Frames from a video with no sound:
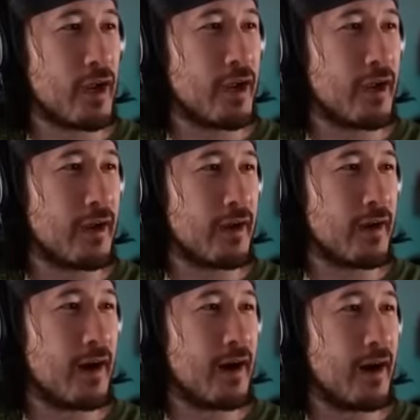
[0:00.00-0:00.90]

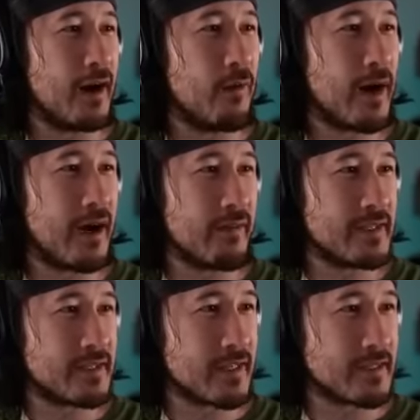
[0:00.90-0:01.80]
Ding. Uh, wow,
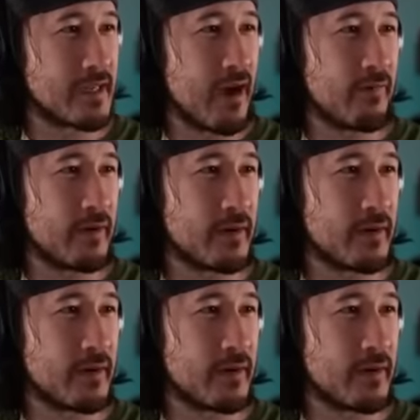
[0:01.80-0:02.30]
this thing is not